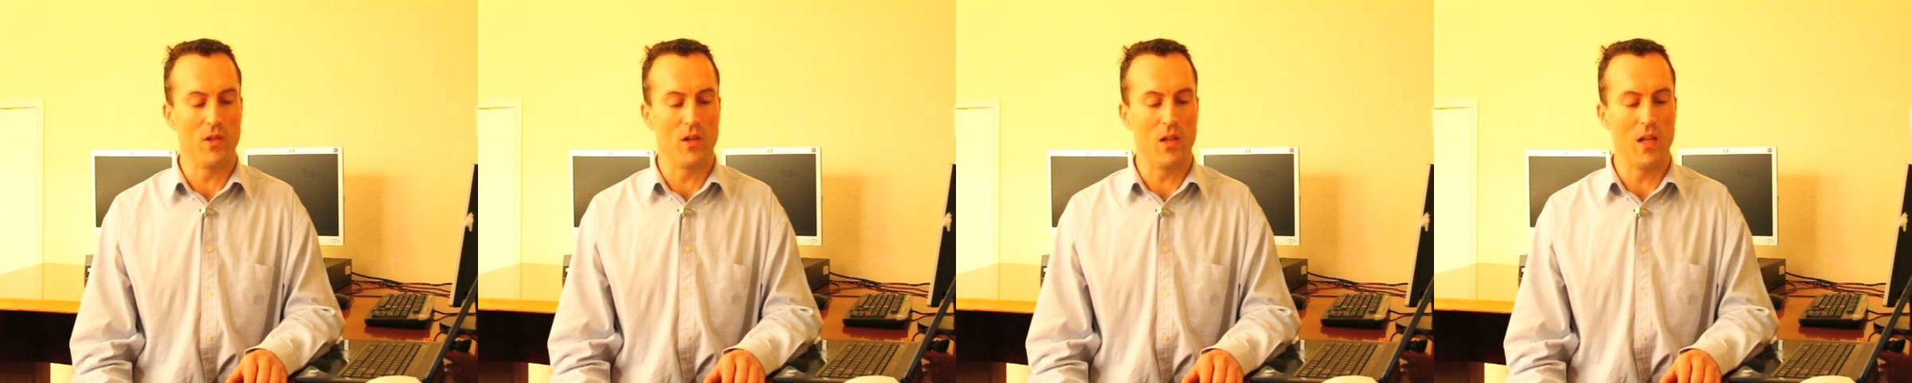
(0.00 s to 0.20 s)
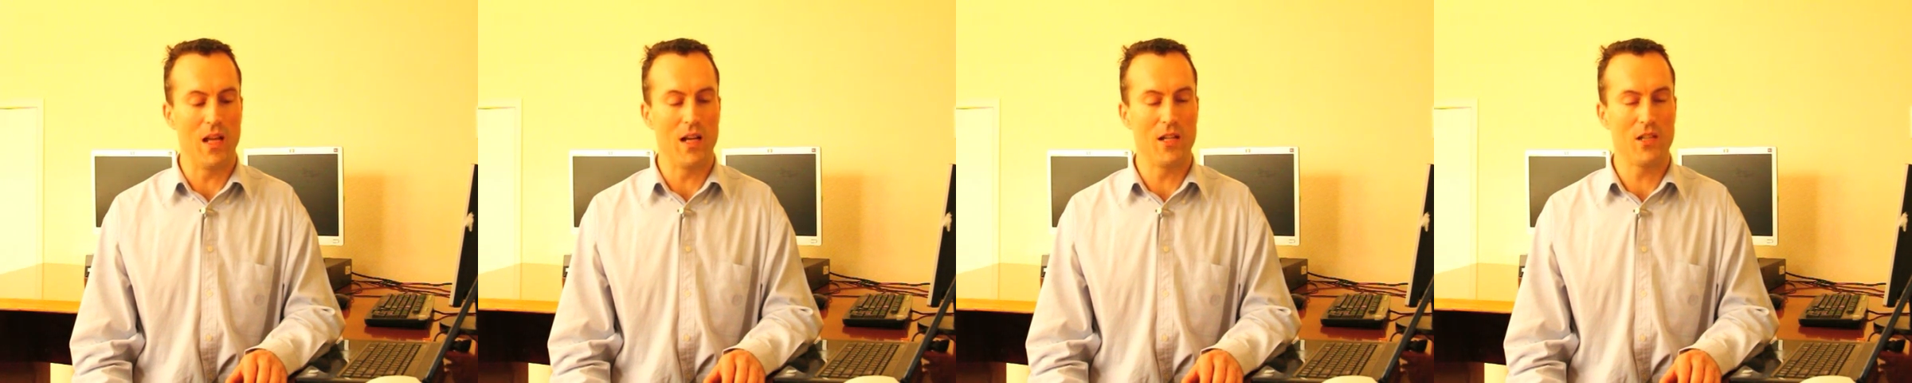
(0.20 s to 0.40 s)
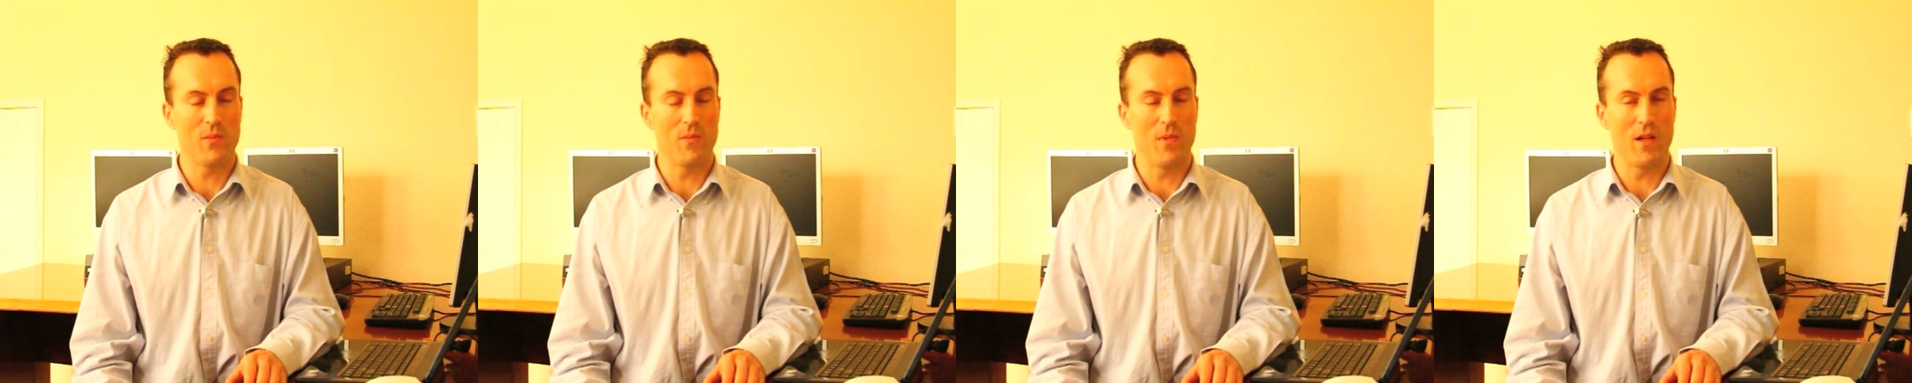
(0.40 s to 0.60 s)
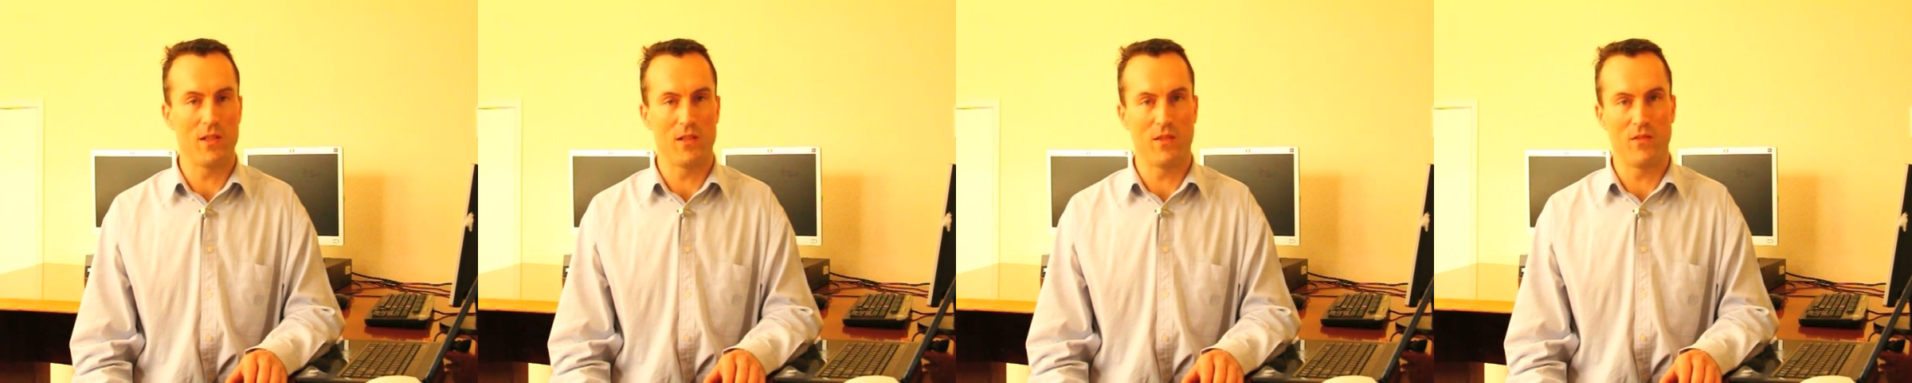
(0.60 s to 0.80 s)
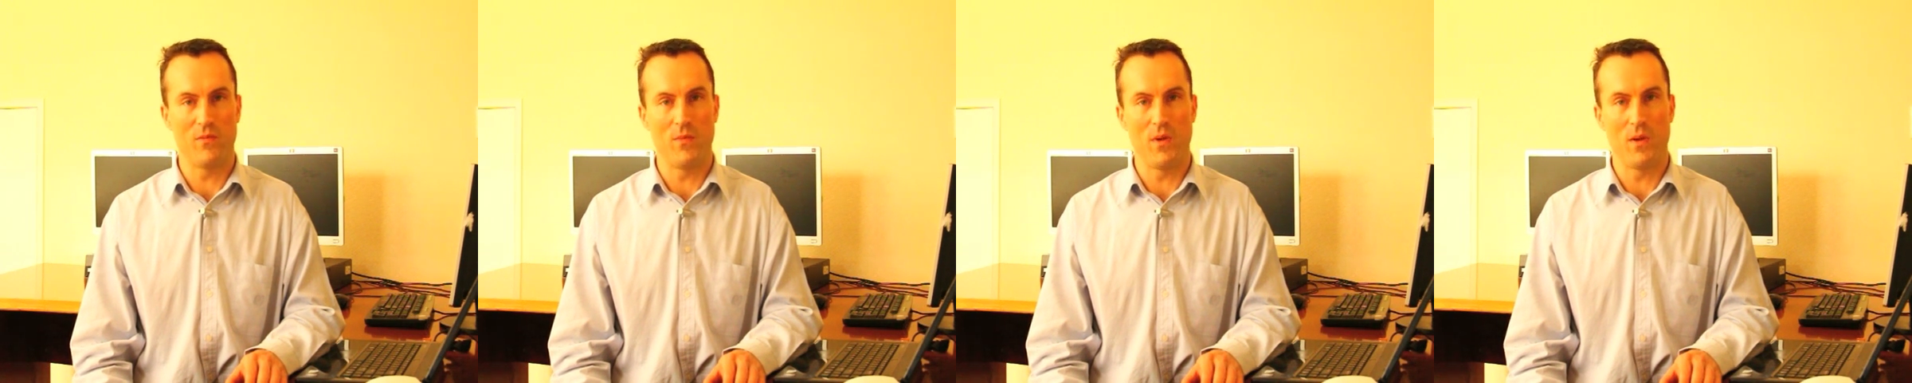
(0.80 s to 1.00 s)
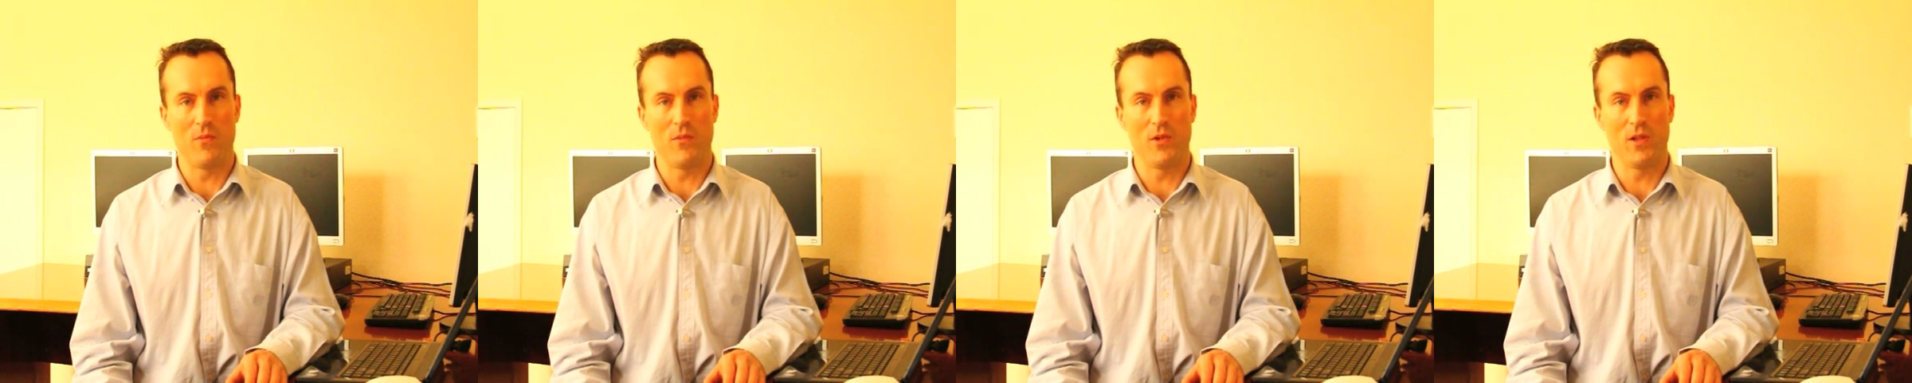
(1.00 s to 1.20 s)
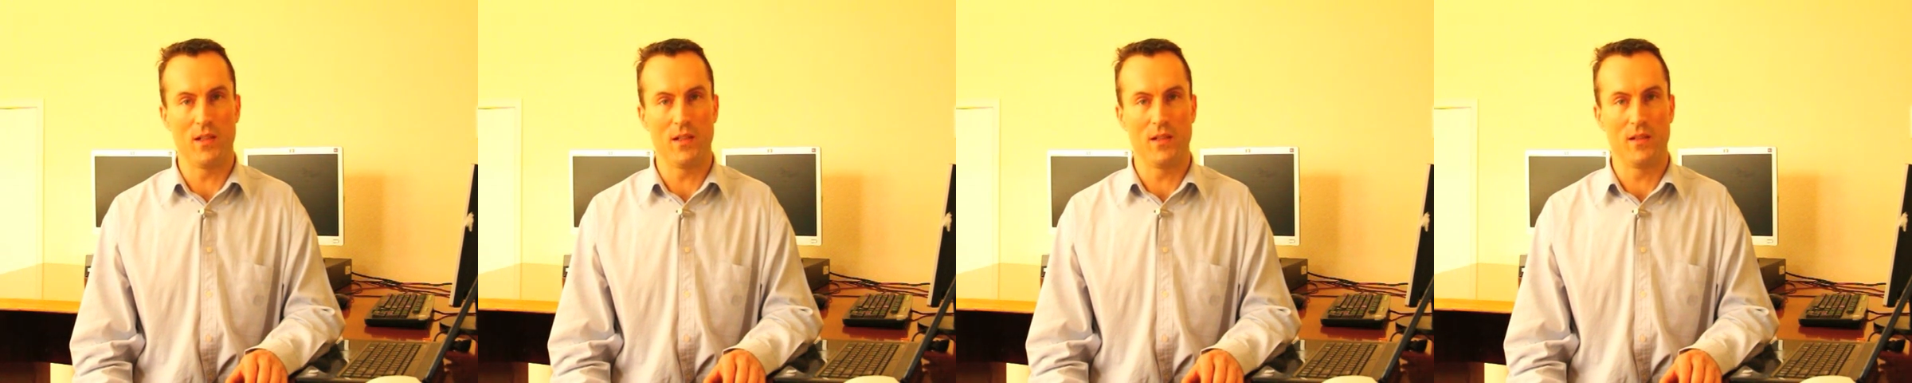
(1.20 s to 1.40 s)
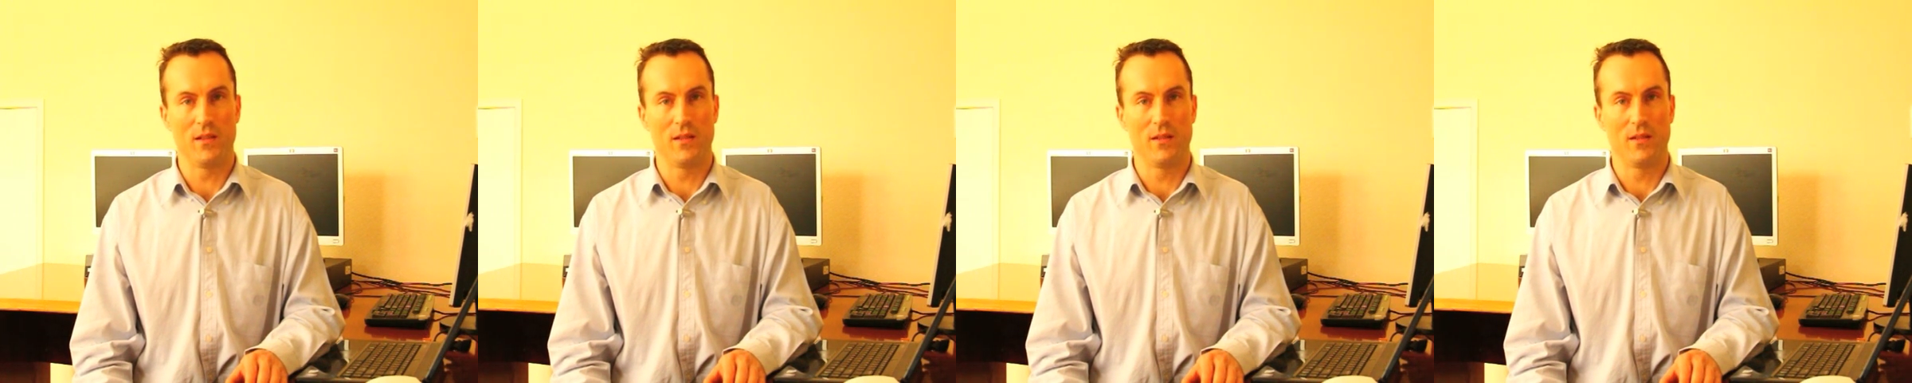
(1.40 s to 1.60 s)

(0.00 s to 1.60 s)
large amounts of memory